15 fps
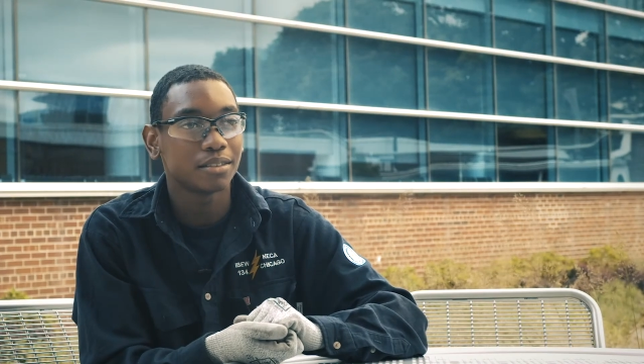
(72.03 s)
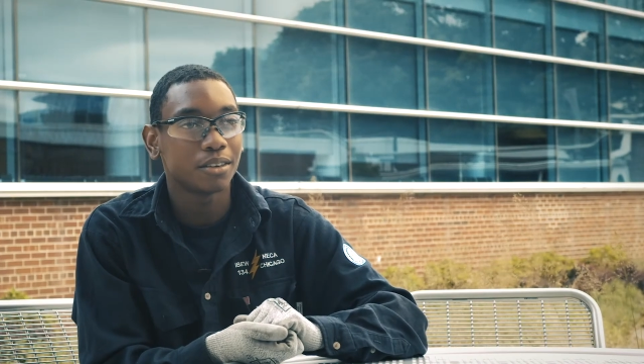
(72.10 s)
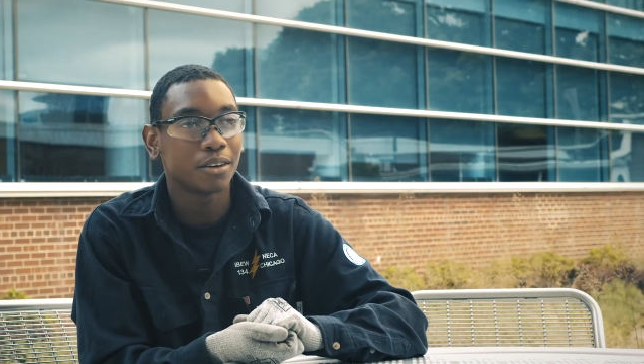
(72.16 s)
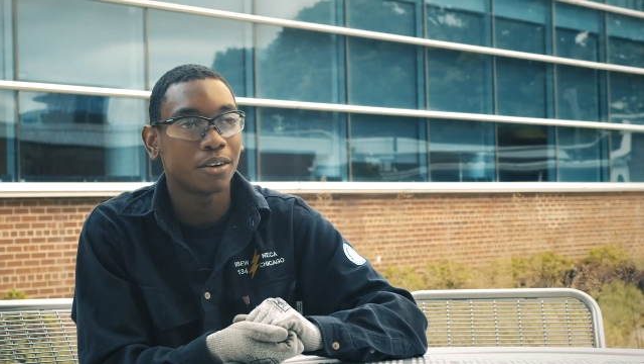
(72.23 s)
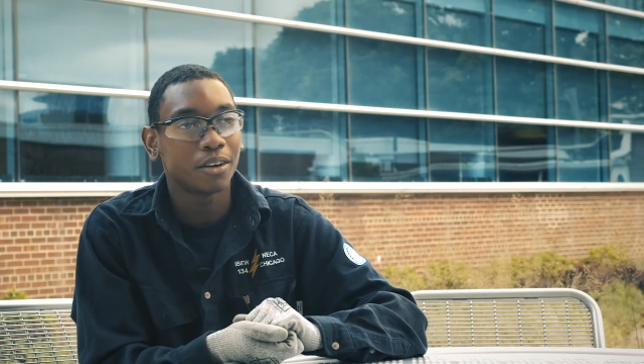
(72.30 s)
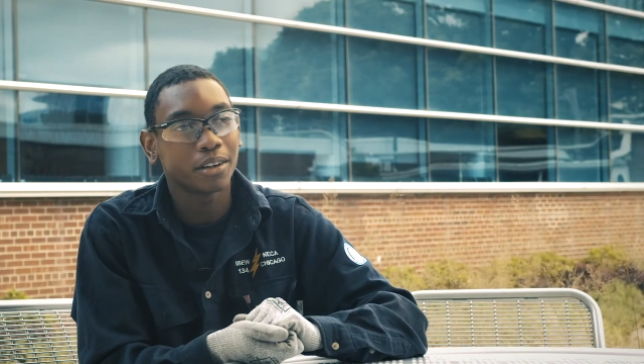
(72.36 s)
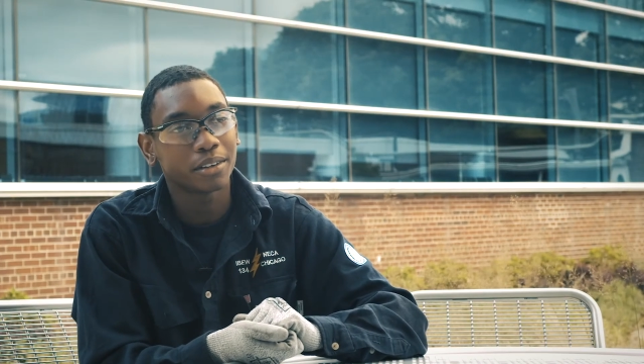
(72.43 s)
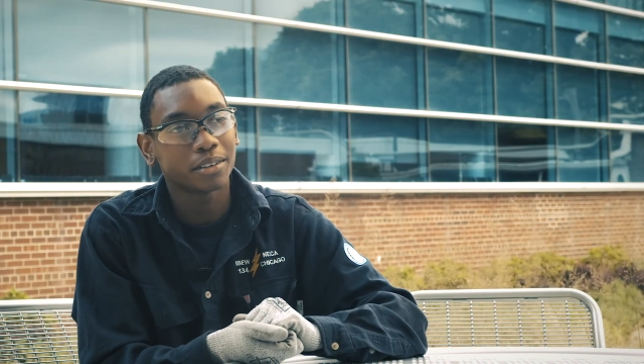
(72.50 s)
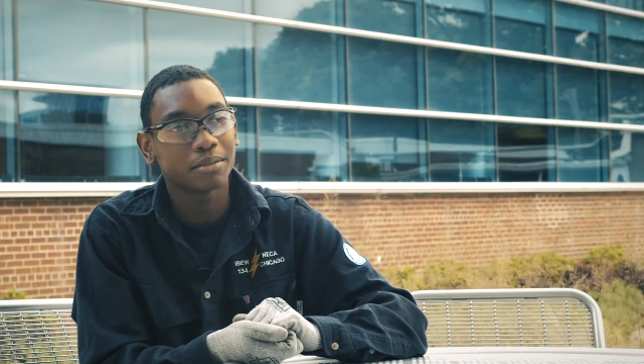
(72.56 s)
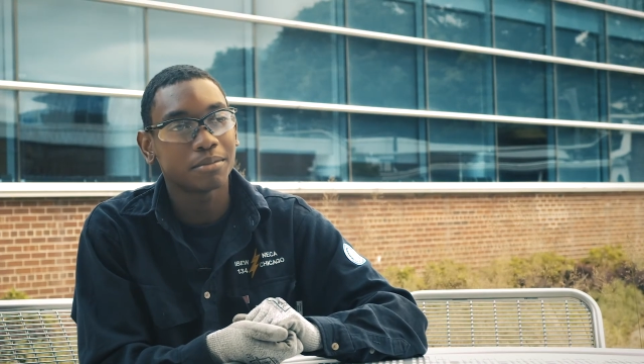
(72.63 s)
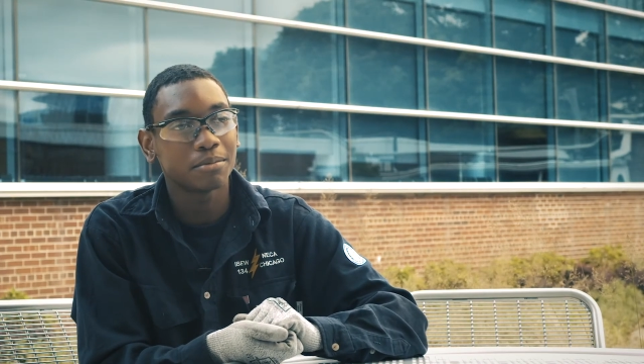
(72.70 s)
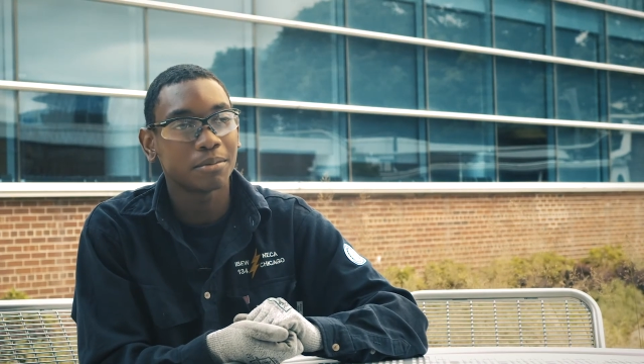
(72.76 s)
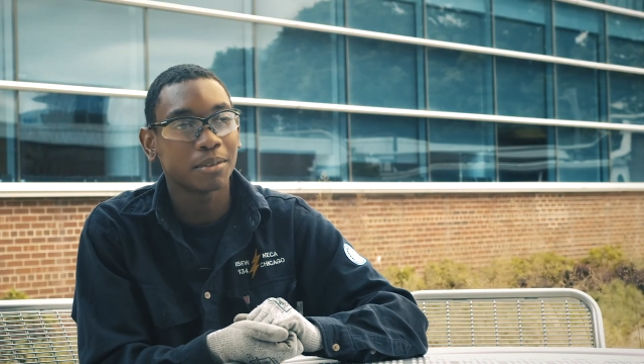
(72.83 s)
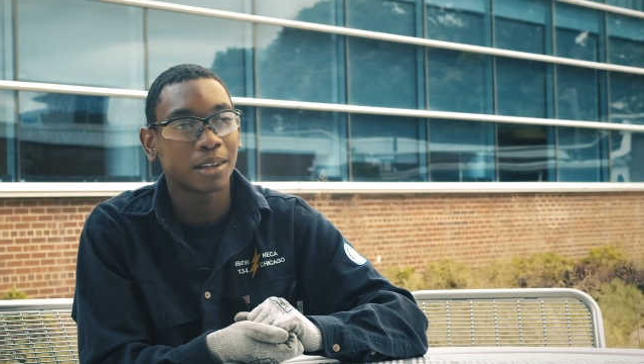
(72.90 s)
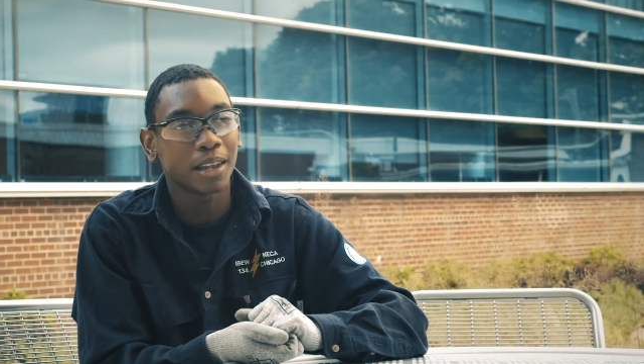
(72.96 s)

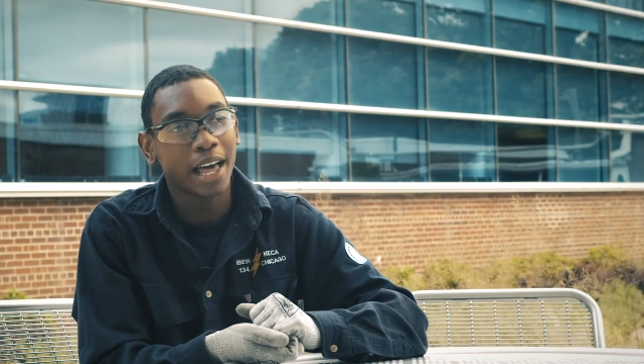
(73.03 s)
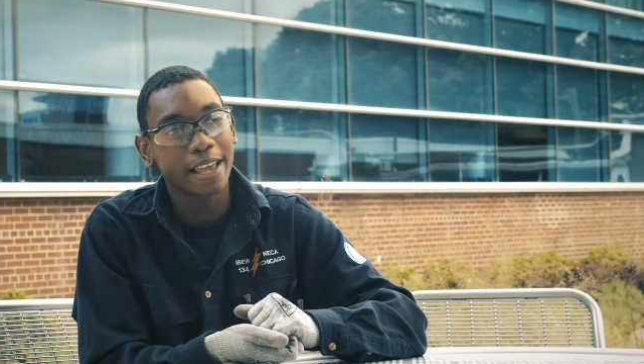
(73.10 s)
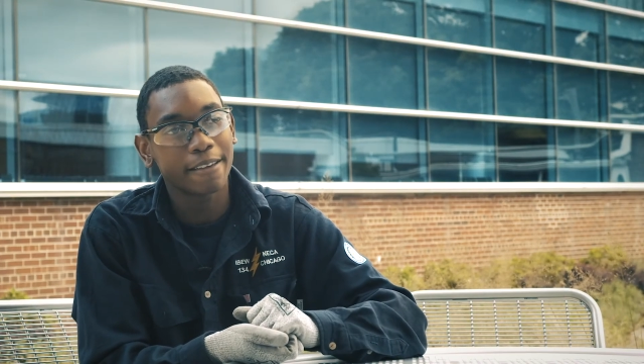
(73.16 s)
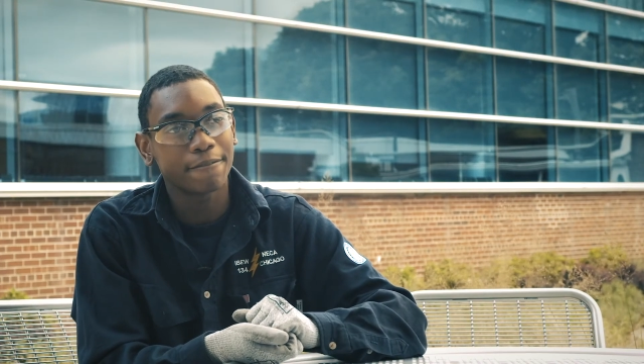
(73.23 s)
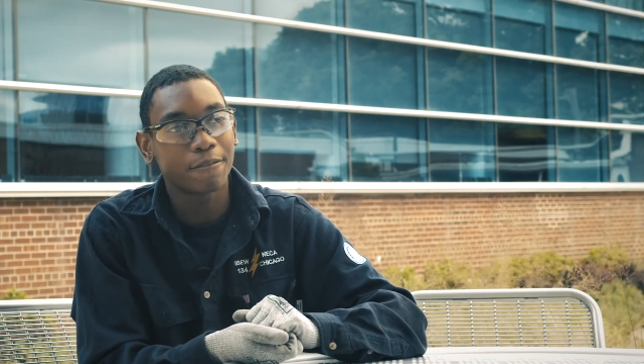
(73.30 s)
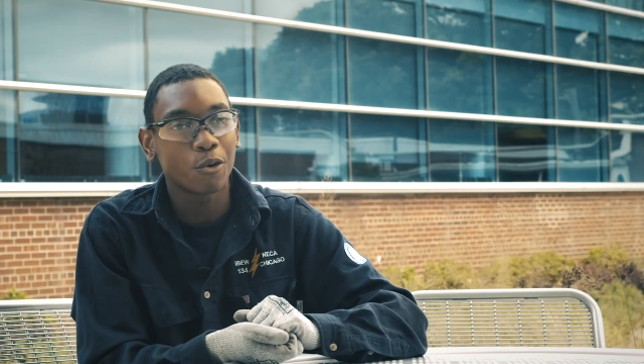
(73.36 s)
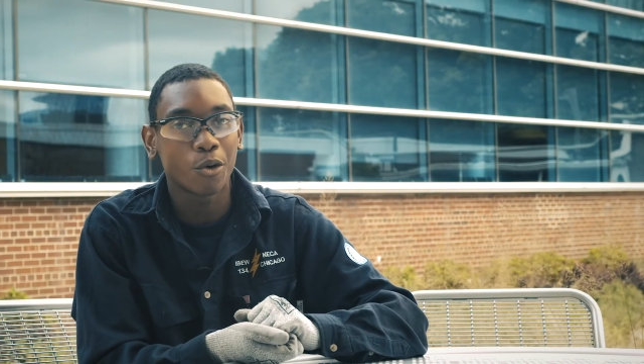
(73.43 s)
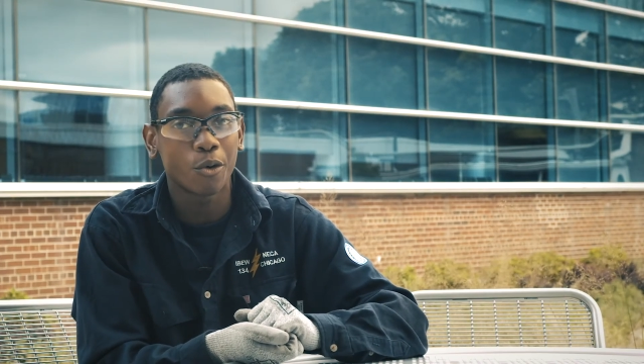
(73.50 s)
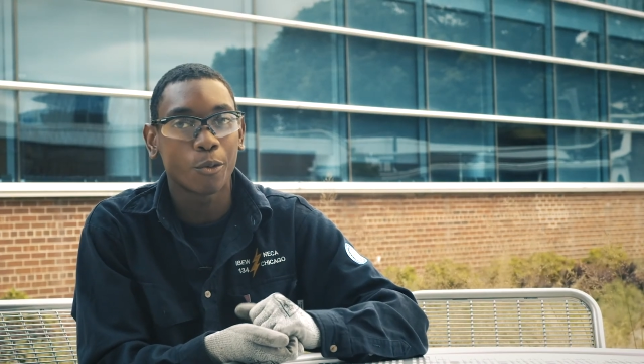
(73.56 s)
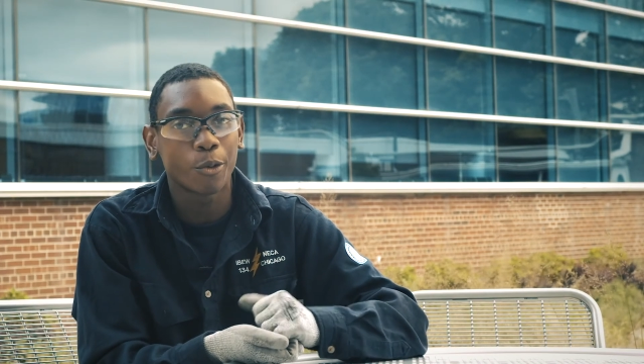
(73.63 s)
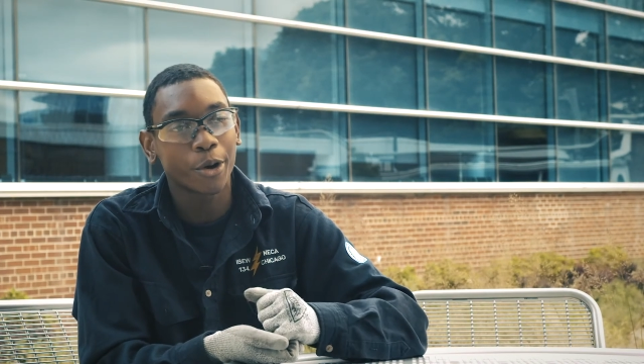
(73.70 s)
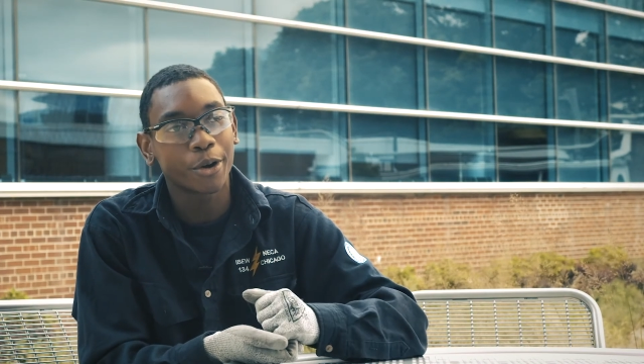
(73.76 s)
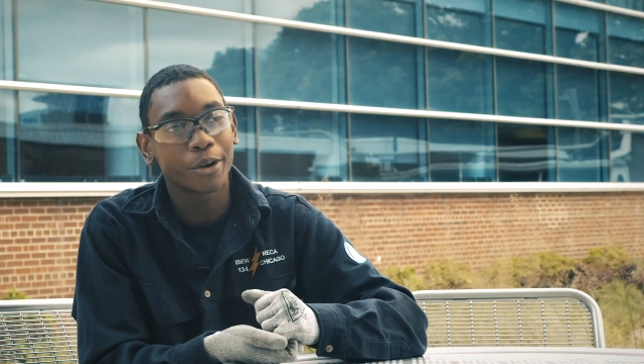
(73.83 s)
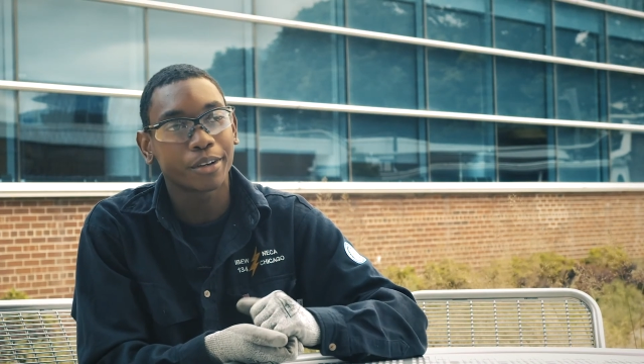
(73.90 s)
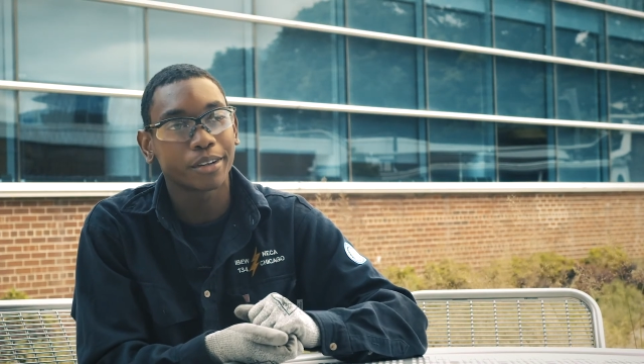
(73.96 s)
on life or
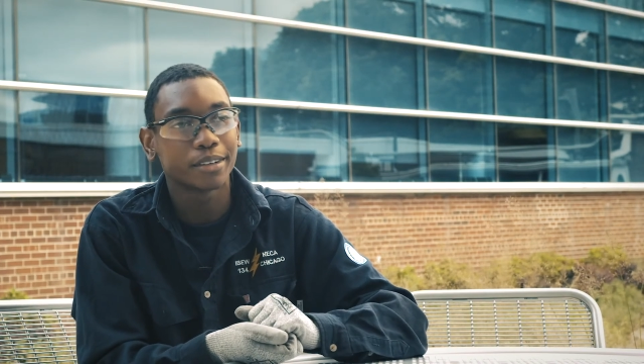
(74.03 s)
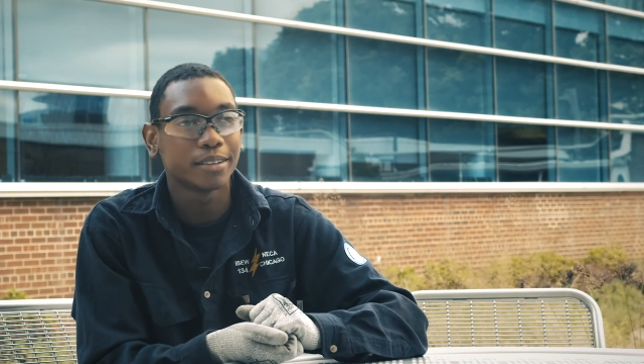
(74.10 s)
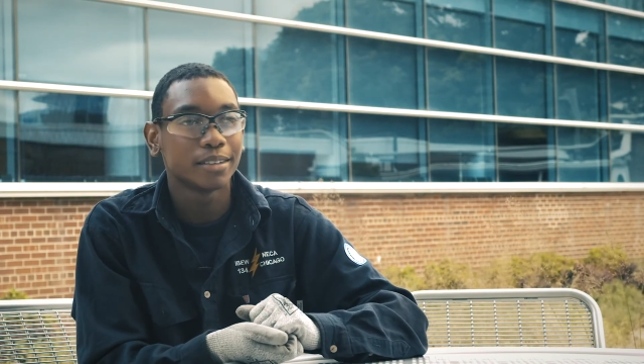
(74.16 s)
work.